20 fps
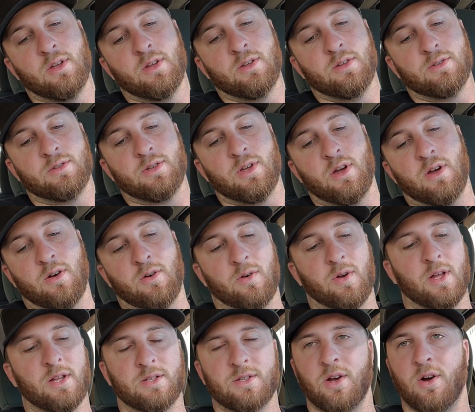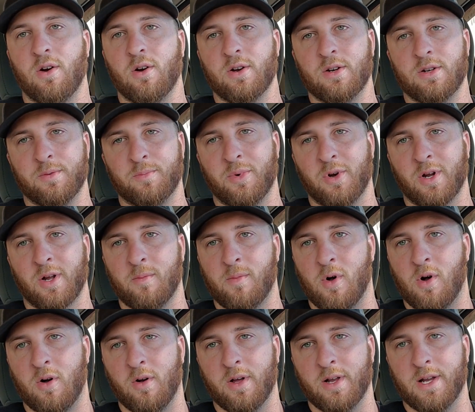So it's hard to bring them
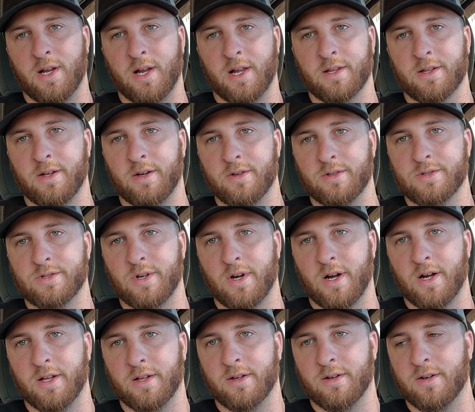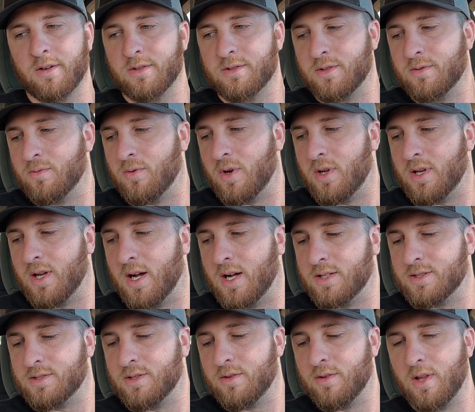all in enclosed trailers and
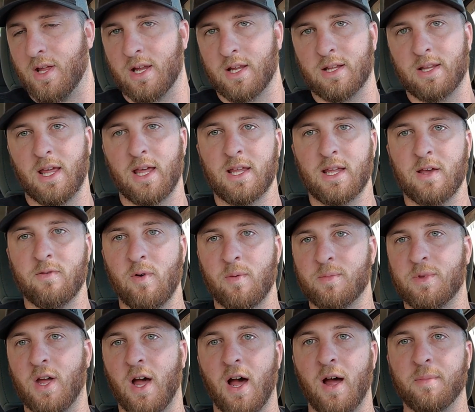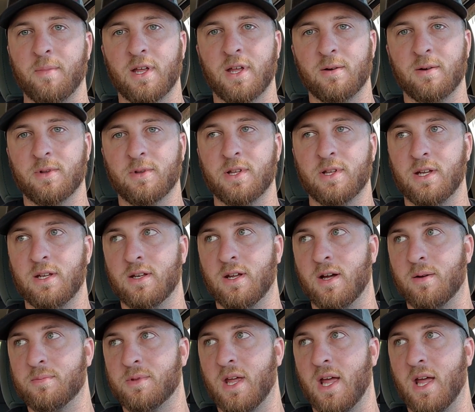whatnot, so they give them time to get them cleaned up.